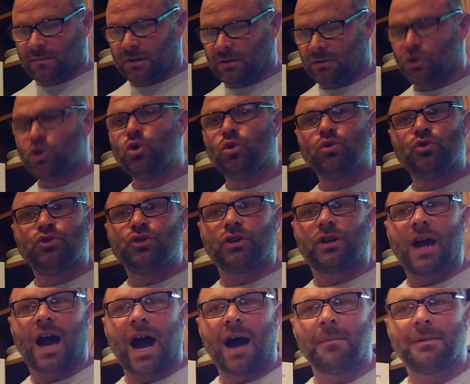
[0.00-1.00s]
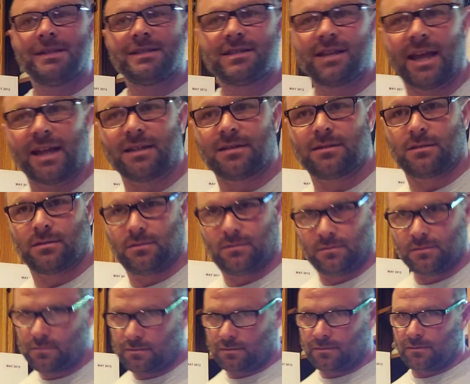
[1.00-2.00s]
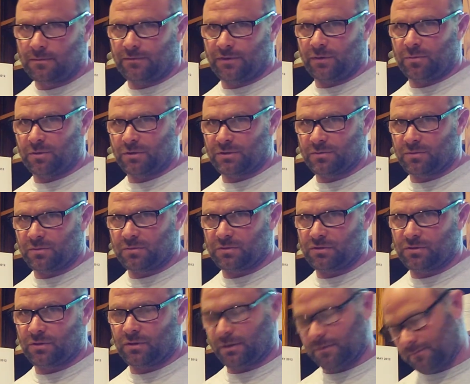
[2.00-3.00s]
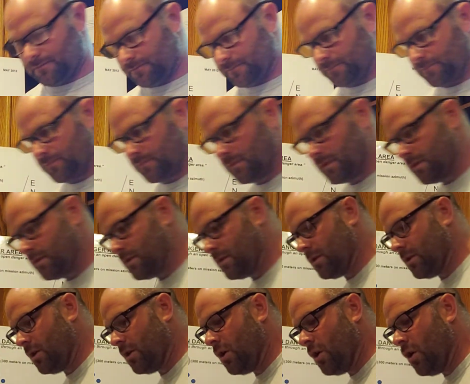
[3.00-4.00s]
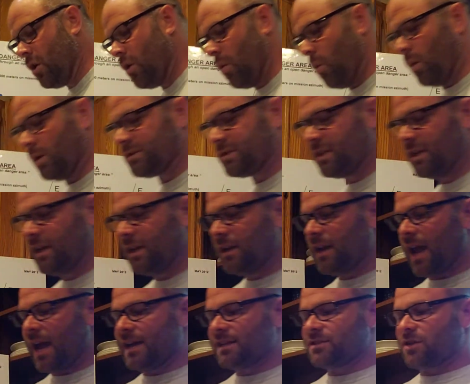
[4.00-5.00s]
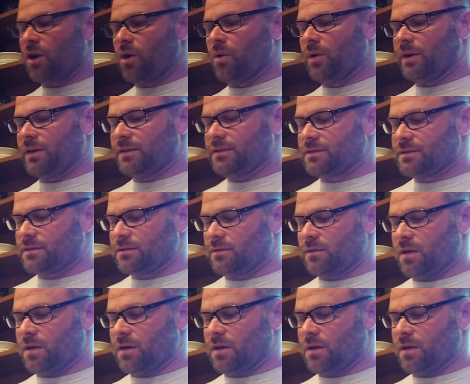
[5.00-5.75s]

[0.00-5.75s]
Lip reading: Use your common sense. Fifth principle patrolling. Once again, as always,